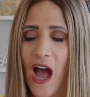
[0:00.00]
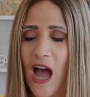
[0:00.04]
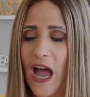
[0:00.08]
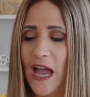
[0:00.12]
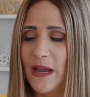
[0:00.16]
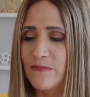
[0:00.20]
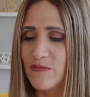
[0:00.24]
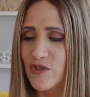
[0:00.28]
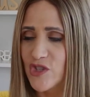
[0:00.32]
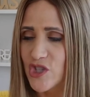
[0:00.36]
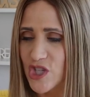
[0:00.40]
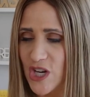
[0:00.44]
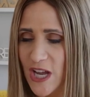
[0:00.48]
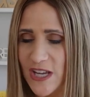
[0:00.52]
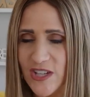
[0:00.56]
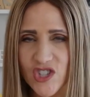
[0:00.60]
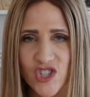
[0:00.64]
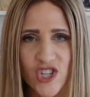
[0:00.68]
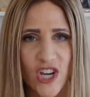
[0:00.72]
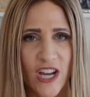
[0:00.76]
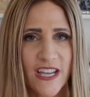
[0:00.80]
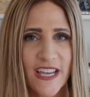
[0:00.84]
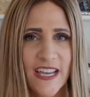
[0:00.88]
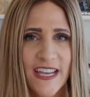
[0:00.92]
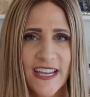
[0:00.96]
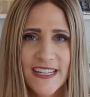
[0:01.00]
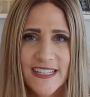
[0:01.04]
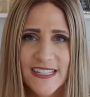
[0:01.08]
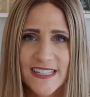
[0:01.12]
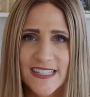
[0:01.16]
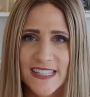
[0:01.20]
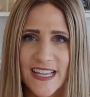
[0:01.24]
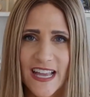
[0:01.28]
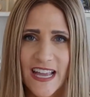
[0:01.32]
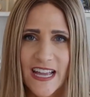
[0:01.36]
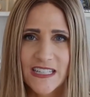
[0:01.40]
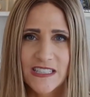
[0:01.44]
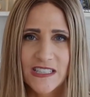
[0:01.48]
I'm just checking in to
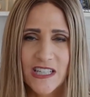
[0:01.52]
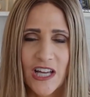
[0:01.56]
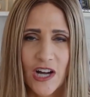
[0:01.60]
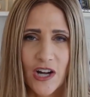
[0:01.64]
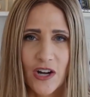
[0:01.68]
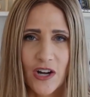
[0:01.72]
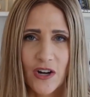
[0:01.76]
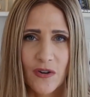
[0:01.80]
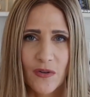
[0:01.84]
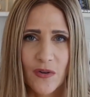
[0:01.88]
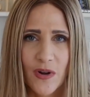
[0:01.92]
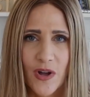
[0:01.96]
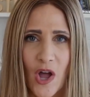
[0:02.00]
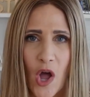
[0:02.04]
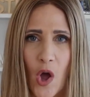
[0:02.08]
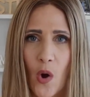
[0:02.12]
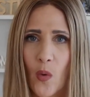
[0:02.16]
say hello.